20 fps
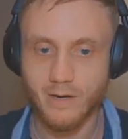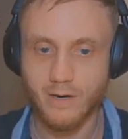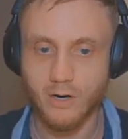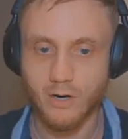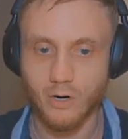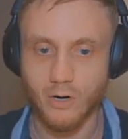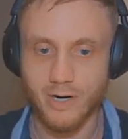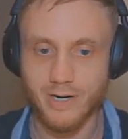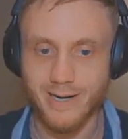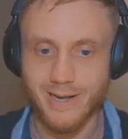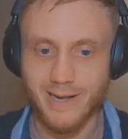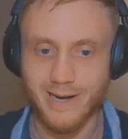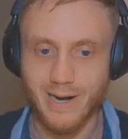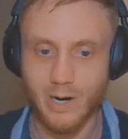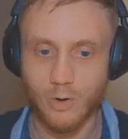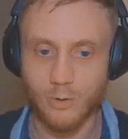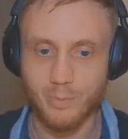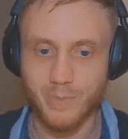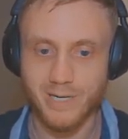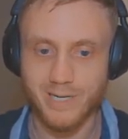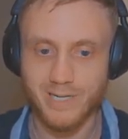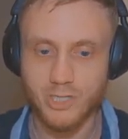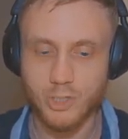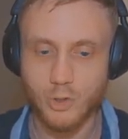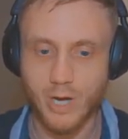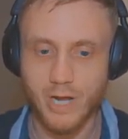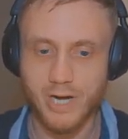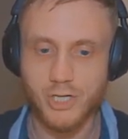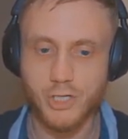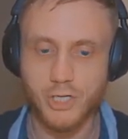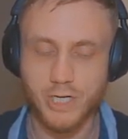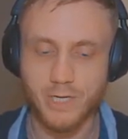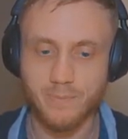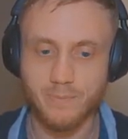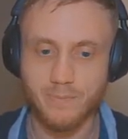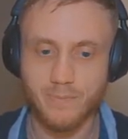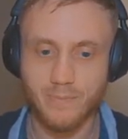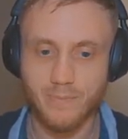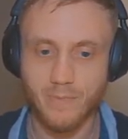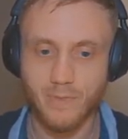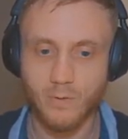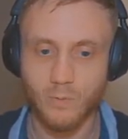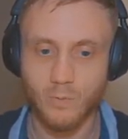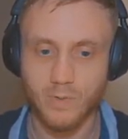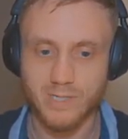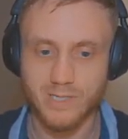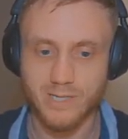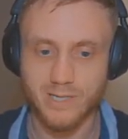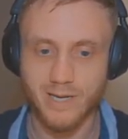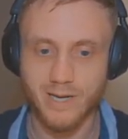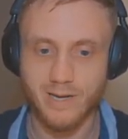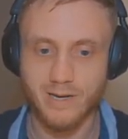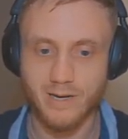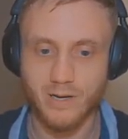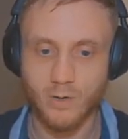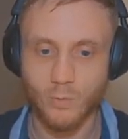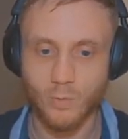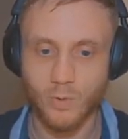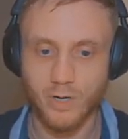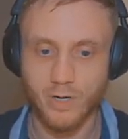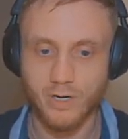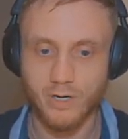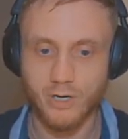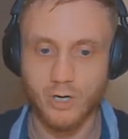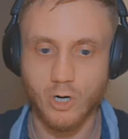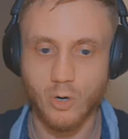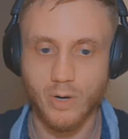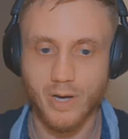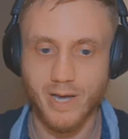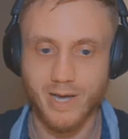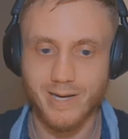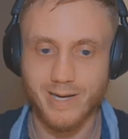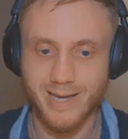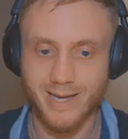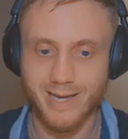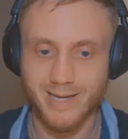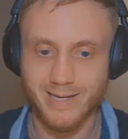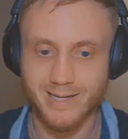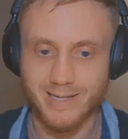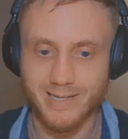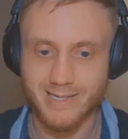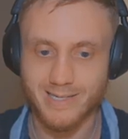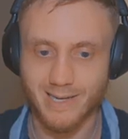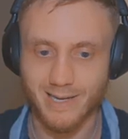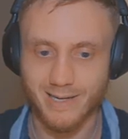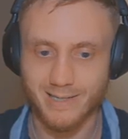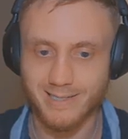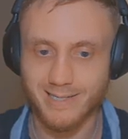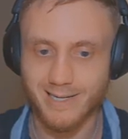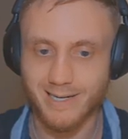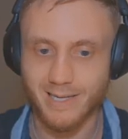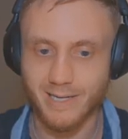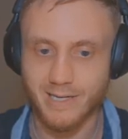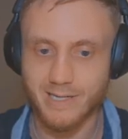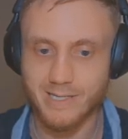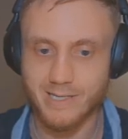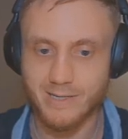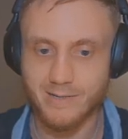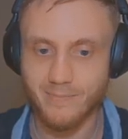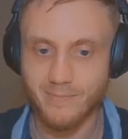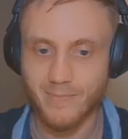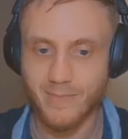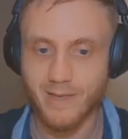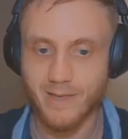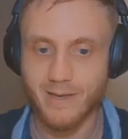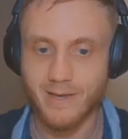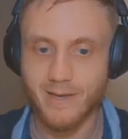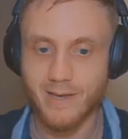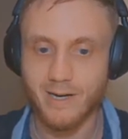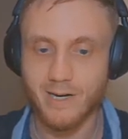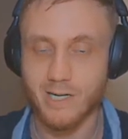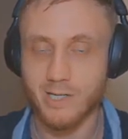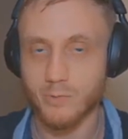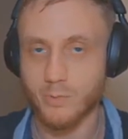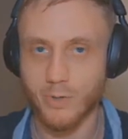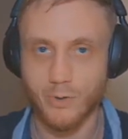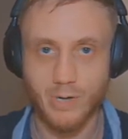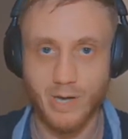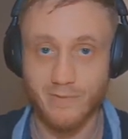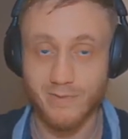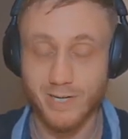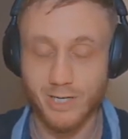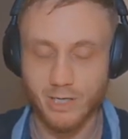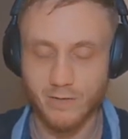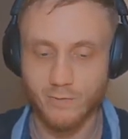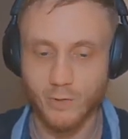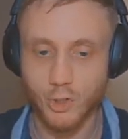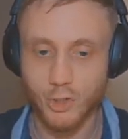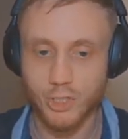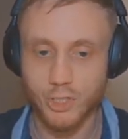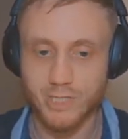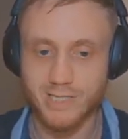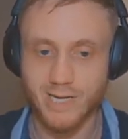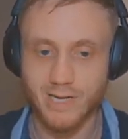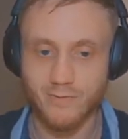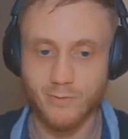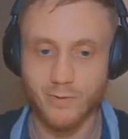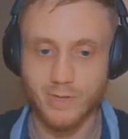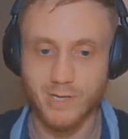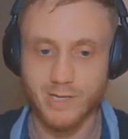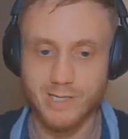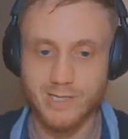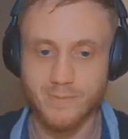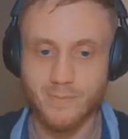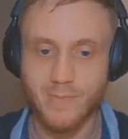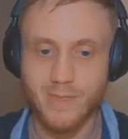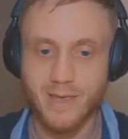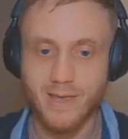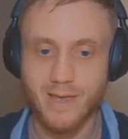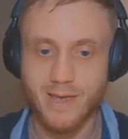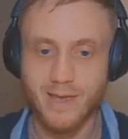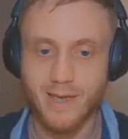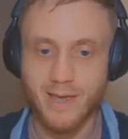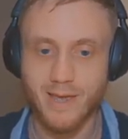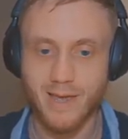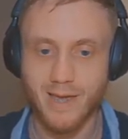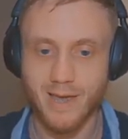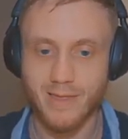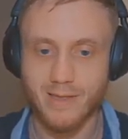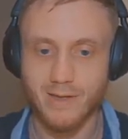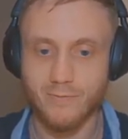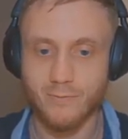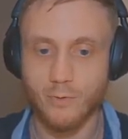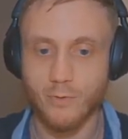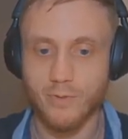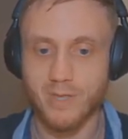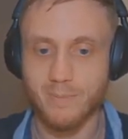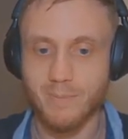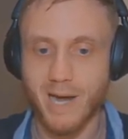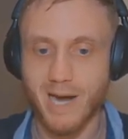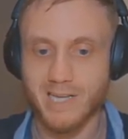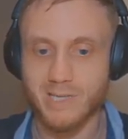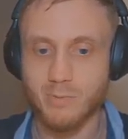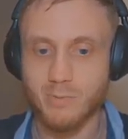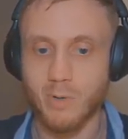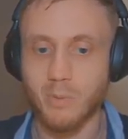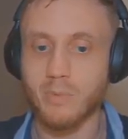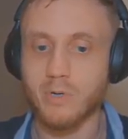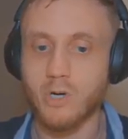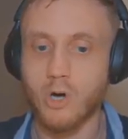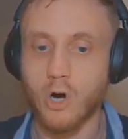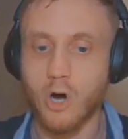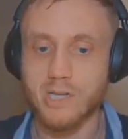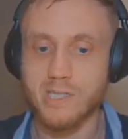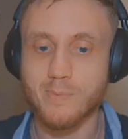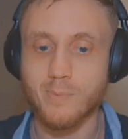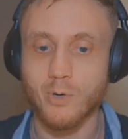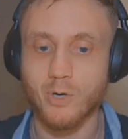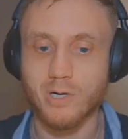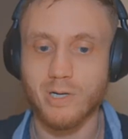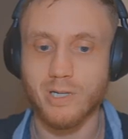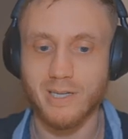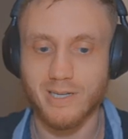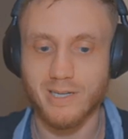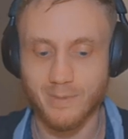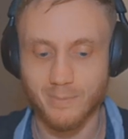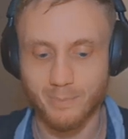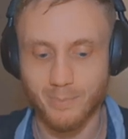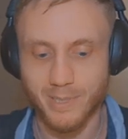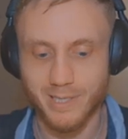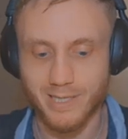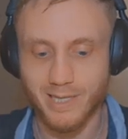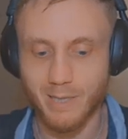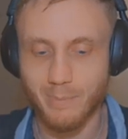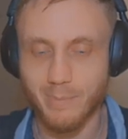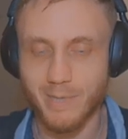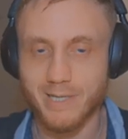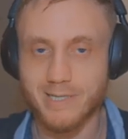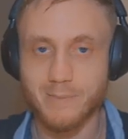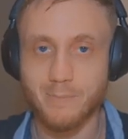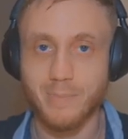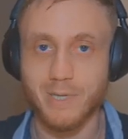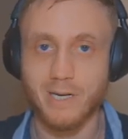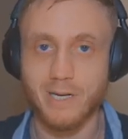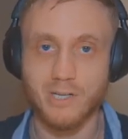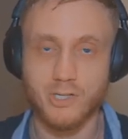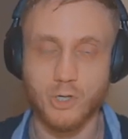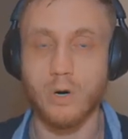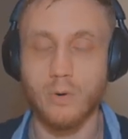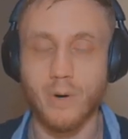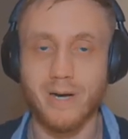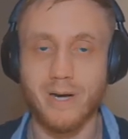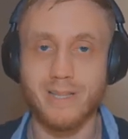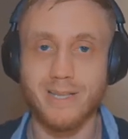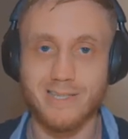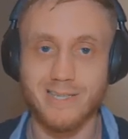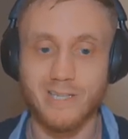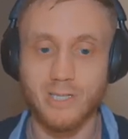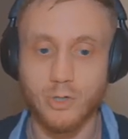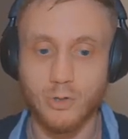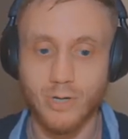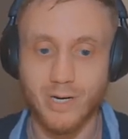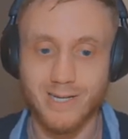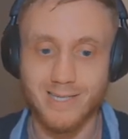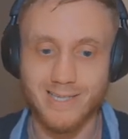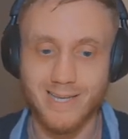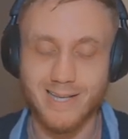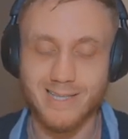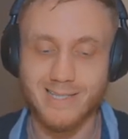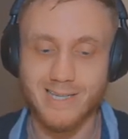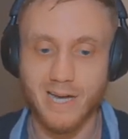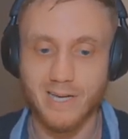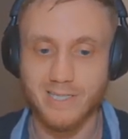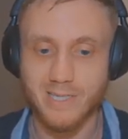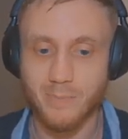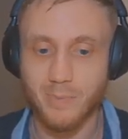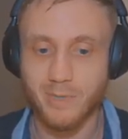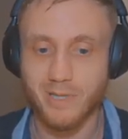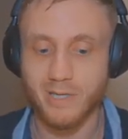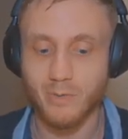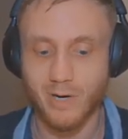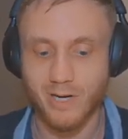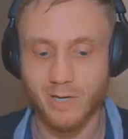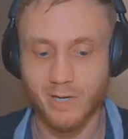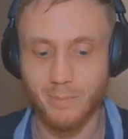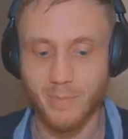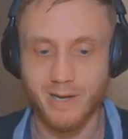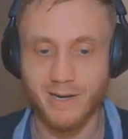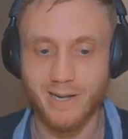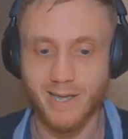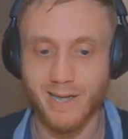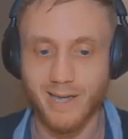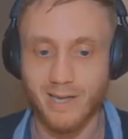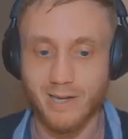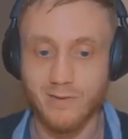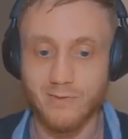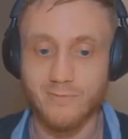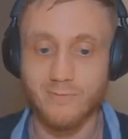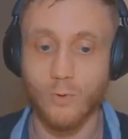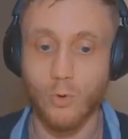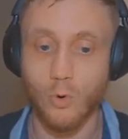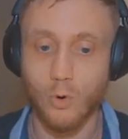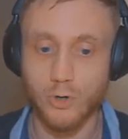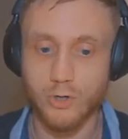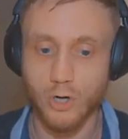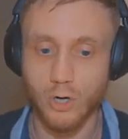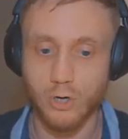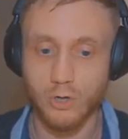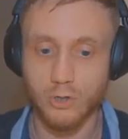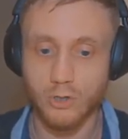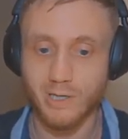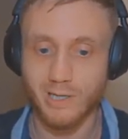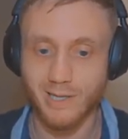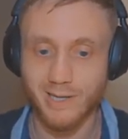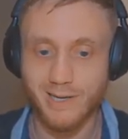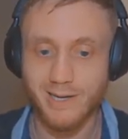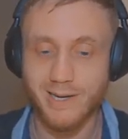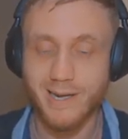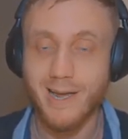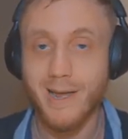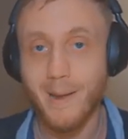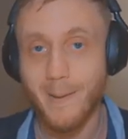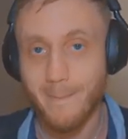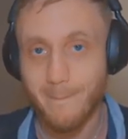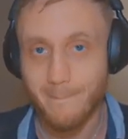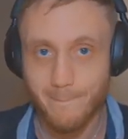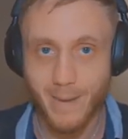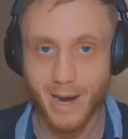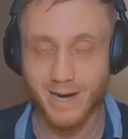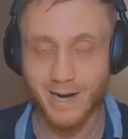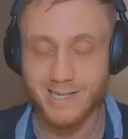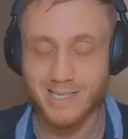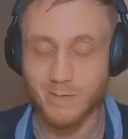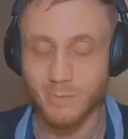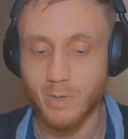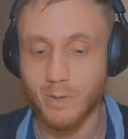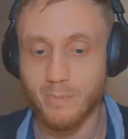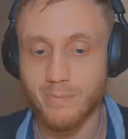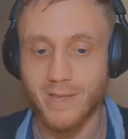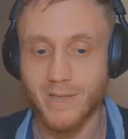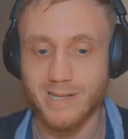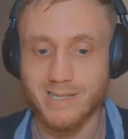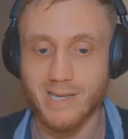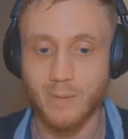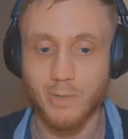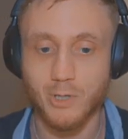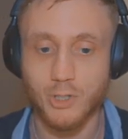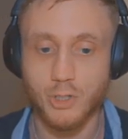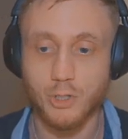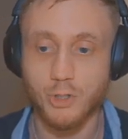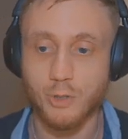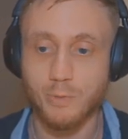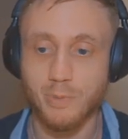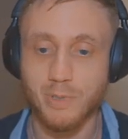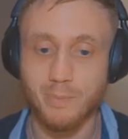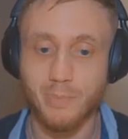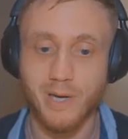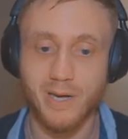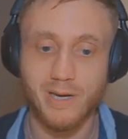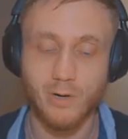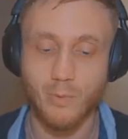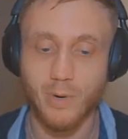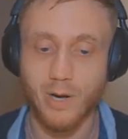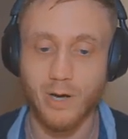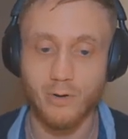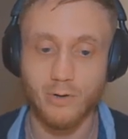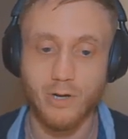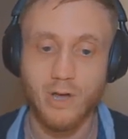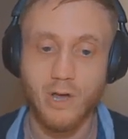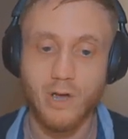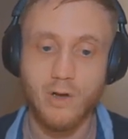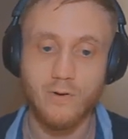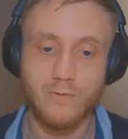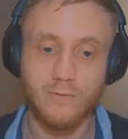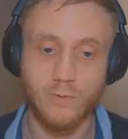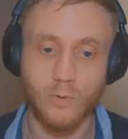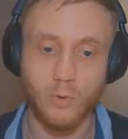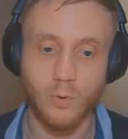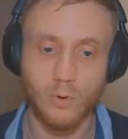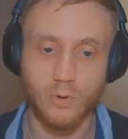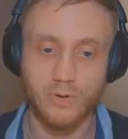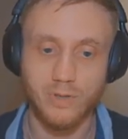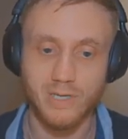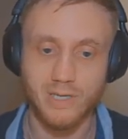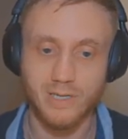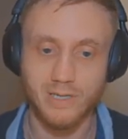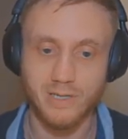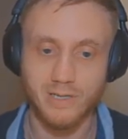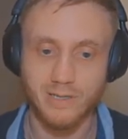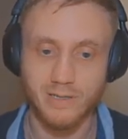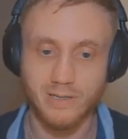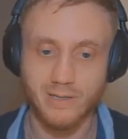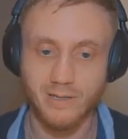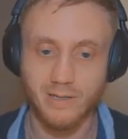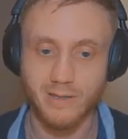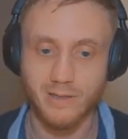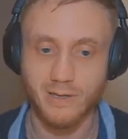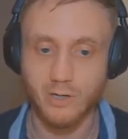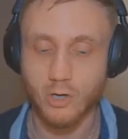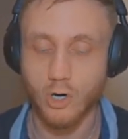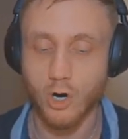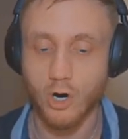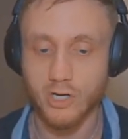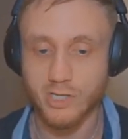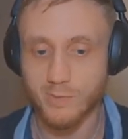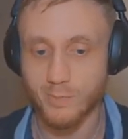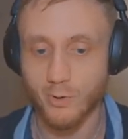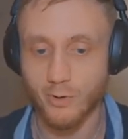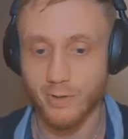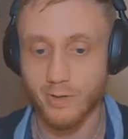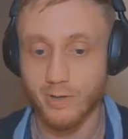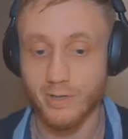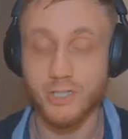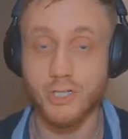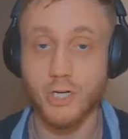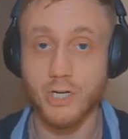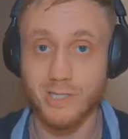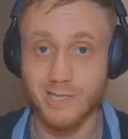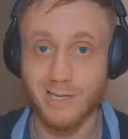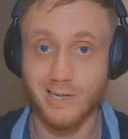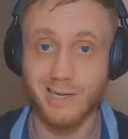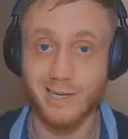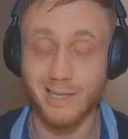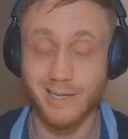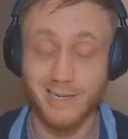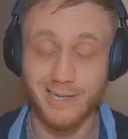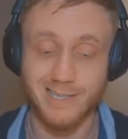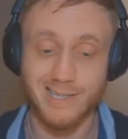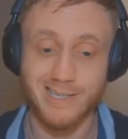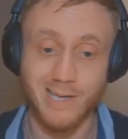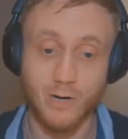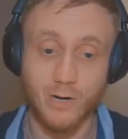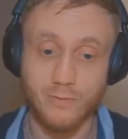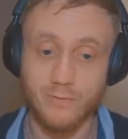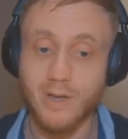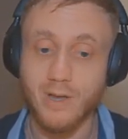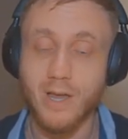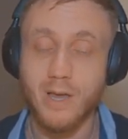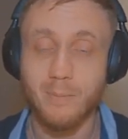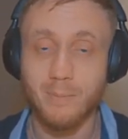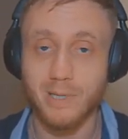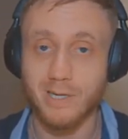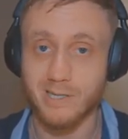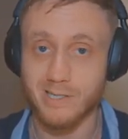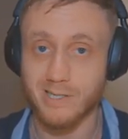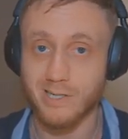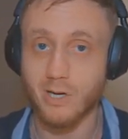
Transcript: All right, in our bidding strategy, once again, we're going to go ahead and select clicks because we don't have any conversions yet for this. And then for the maximum cost per click bid limit, because you're running this in the United States, I typically recommend a $4 click maximum. That's how much you should be paying around for the cost per just the click itself, because